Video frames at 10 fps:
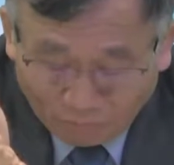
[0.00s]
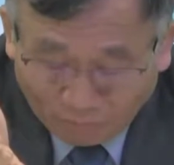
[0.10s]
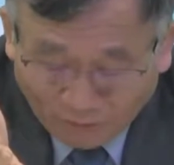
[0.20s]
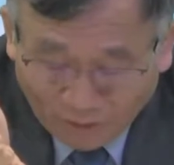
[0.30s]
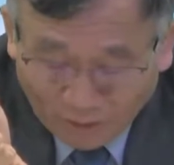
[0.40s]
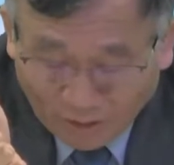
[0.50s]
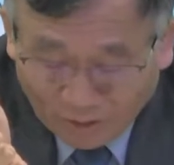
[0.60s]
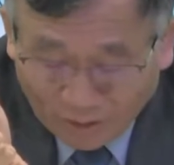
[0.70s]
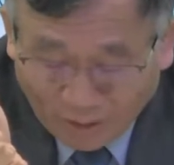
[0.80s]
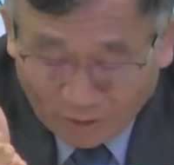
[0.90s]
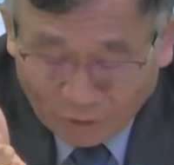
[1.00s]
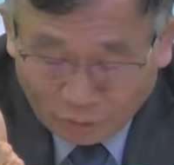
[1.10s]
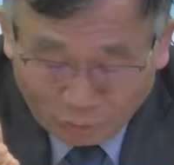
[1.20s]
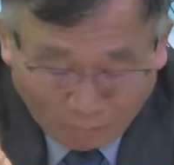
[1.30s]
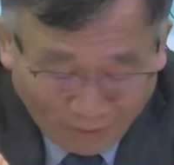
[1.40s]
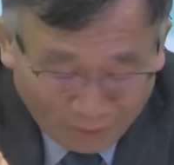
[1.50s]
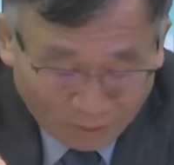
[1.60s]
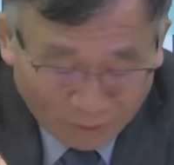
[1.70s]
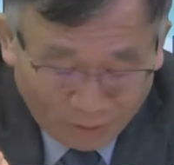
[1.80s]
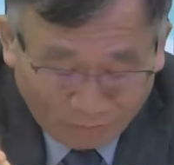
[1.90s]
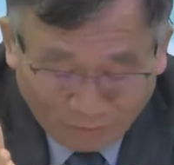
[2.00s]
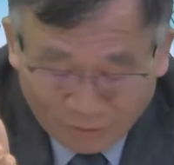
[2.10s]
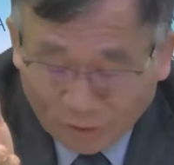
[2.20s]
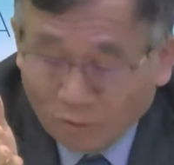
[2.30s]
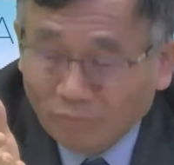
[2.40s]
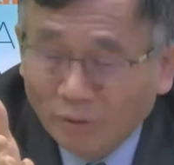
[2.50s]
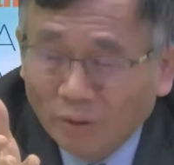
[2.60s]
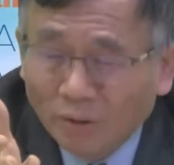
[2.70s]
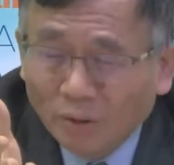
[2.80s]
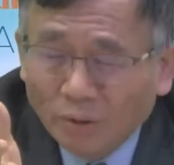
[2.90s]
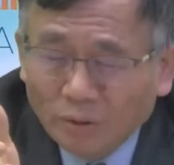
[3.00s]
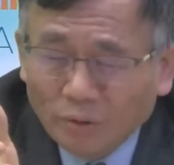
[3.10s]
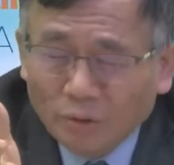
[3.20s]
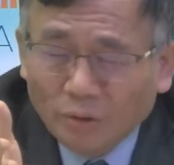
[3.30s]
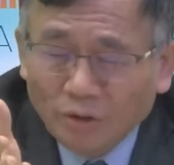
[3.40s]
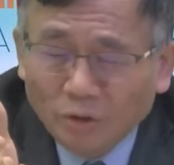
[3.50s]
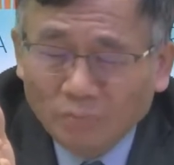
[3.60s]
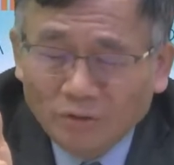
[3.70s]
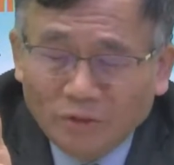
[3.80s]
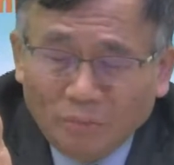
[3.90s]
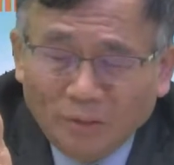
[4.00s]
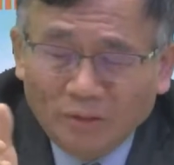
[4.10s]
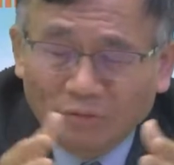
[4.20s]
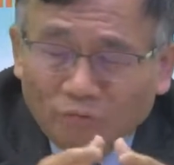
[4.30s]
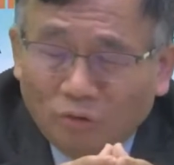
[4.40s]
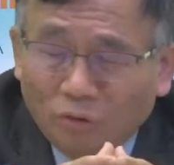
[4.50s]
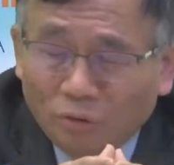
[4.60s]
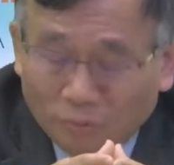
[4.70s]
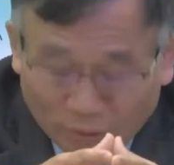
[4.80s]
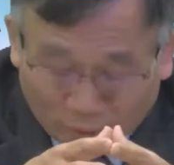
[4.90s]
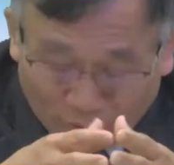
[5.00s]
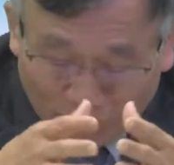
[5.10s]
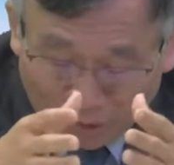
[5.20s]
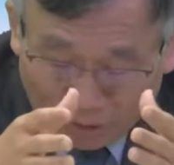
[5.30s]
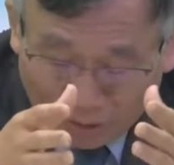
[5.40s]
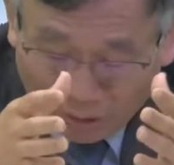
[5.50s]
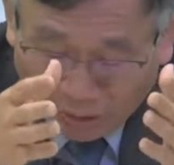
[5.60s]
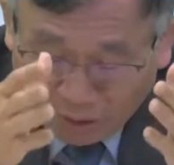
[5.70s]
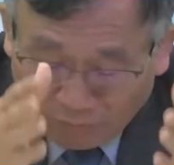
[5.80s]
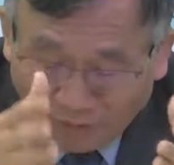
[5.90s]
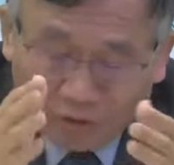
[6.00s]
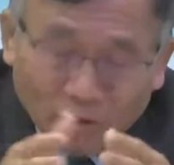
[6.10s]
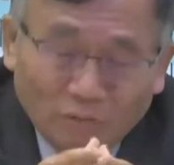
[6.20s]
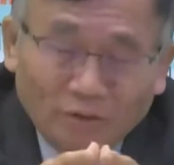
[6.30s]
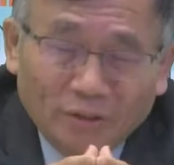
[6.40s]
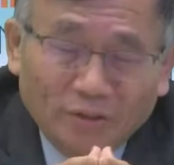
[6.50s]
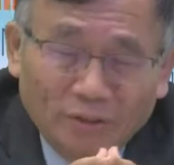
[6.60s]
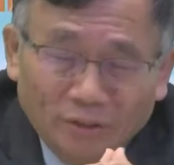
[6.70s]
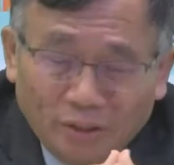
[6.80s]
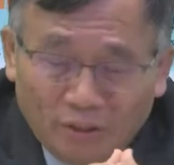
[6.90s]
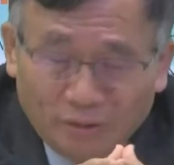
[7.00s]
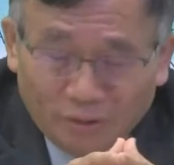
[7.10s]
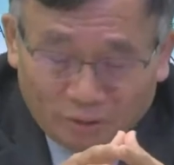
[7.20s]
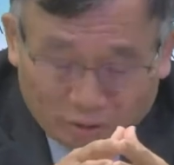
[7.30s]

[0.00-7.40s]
ventilator ICU beds in the face of, enormous demand for the infected COVID-19 case.